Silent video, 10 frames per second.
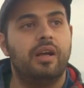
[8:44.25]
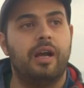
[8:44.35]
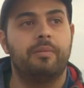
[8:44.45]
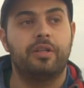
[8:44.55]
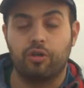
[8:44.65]

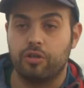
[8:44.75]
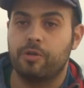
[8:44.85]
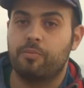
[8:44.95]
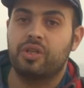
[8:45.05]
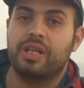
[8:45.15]
It
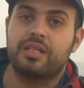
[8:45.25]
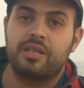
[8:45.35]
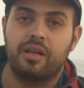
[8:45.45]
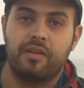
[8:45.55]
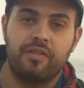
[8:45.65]
also protects
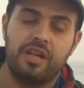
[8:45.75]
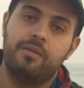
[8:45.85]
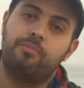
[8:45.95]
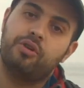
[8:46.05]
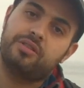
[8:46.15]
a very
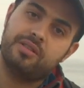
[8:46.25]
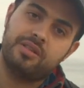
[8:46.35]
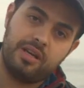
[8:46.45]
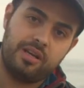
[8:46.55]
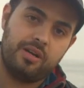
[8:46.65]
important
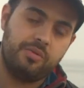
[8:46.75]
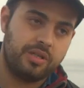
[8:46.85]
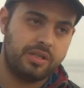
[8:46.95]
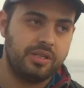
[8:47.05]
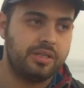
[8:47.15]
area
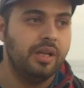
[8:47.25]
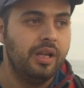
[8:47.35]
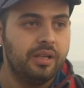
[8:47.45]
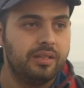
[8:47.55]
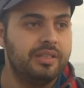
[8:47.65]
which is
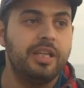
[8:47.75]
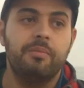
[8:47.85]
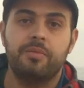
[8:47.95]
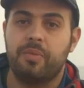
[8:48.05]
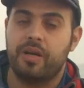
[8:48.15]

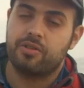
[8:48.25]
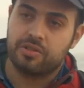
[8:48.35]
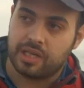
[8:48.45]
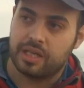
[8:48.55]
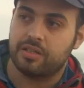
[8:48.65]
deemed by
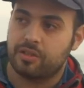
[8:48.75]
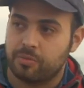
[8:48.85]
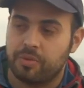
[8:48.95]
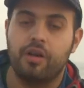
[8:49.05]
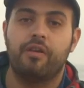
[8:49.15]
society
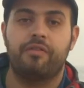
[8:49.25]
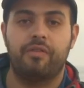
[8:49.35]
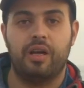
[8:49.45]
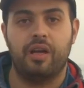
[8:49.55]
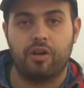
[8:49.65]
to be of
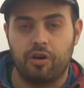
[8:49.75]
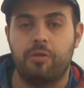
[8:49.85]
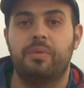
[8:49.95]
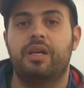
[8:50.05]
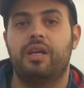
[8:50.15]

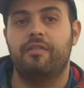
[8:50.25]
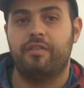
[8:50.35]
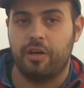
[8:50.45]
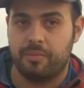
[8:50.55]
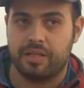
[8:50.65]
economic and
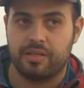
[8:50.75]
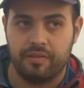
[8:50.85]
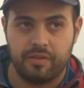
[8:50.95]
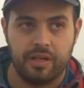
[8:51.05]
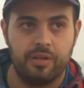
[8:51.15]
environmental
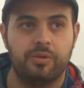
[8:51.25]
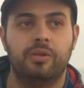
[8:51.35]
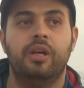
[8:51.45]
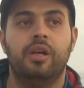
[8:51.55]
value.